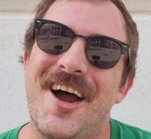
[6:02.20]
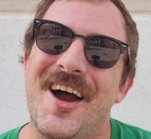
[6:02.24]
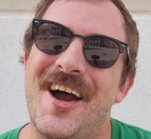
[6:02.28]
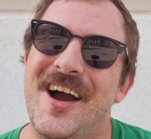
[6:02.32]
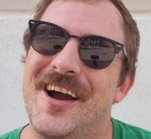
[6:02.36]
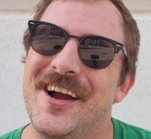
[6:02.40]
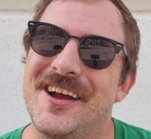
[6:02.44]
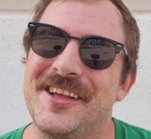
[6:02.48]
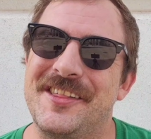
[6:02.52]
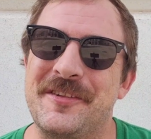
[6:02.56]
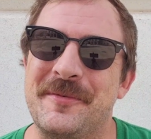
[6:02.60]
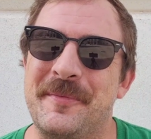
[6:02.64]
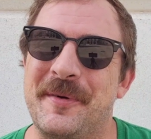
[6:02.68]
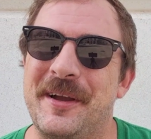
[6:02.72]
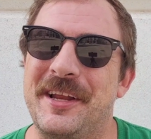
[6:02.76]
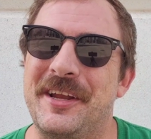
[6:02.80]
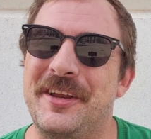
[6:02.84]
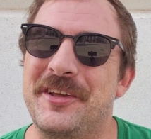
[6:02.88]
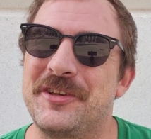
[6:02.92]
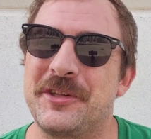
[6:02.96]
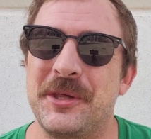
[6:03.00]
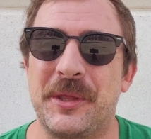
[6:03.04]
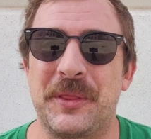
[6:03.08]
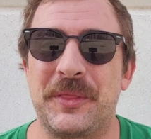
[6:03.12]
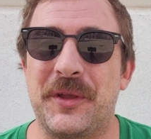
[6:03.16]
All right, so my
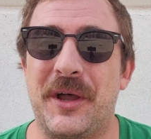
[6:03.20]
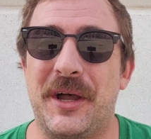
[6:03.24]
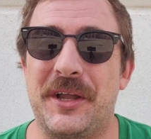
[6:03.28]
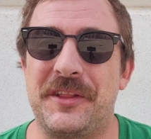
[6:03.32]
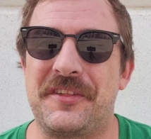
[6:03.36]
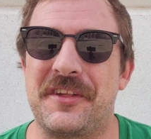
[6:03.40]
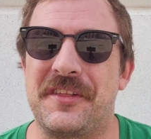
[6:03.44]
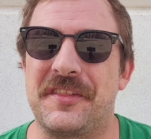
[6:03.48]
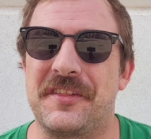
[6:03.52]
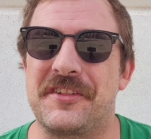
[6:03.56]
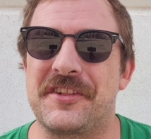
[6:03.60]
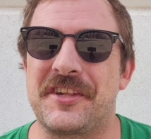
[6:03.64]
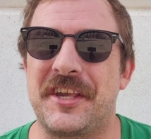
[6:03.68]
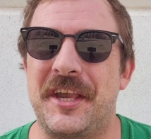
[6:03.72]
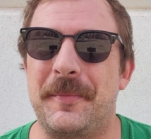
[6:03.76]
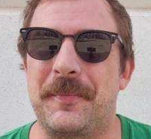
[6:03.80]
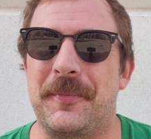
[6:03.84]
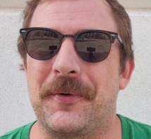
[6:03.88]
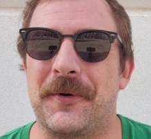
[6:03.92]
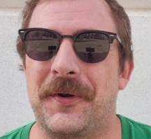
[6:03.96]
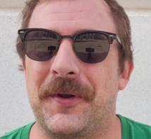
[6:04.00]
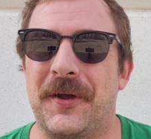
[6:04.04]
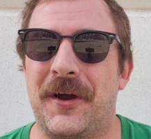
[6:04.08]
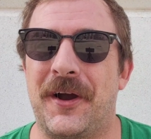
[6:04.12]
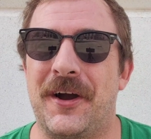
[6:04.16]
initial thoughts on the
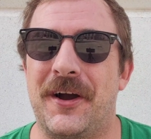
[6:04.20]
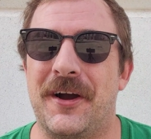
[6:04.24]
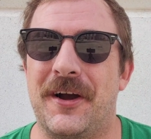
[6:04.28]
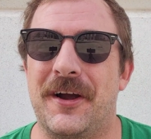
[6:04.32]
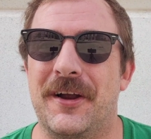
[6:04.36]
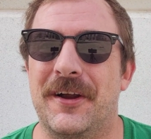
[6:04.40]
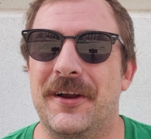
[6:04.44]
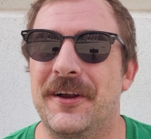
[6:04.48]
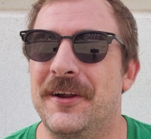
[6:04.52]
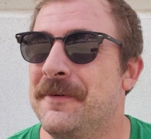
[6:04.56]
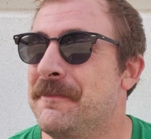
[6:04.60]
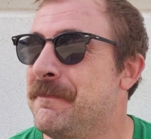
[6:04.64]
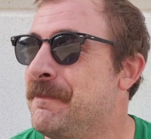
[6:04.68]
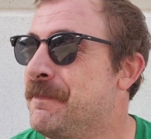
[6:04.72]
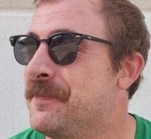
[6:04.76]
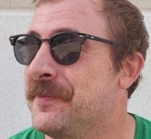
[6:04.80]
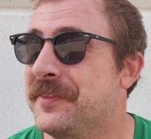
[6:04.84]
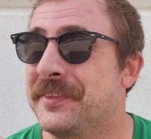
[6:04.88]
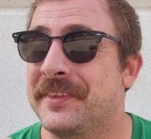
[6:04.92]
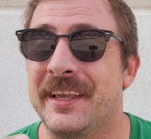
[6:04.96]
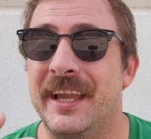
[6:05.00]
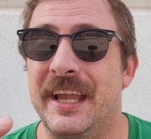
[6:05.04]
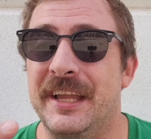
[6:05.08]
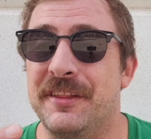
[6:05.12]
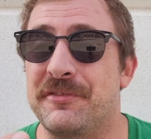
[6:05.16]
skateboard are,
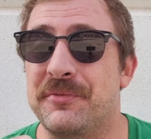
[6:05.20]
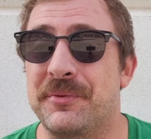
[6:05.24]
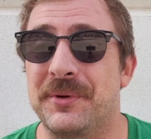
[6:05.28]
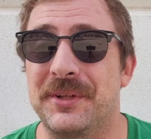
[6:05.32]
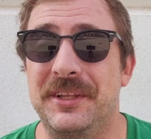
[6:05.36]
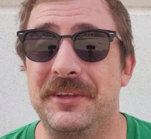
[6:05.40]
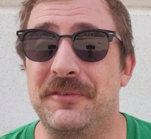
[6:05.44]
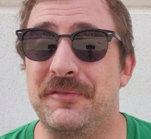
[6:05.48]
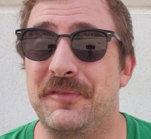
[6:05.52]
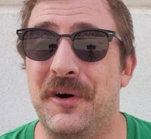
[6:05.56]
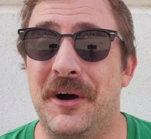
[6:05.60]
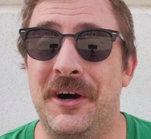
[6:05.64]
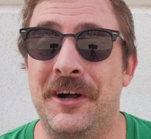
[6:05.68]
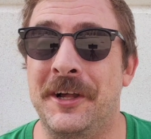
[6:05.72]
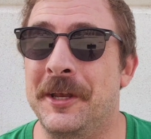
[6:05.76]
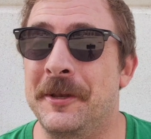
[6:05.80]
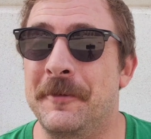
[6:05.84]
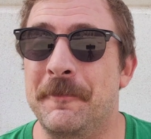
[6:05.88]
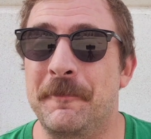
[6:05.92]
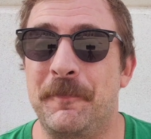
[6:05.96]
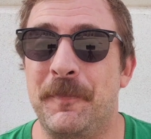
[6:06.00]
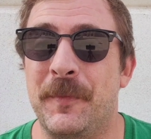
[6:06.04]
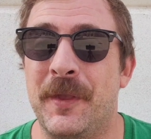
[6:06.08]
it's really fun.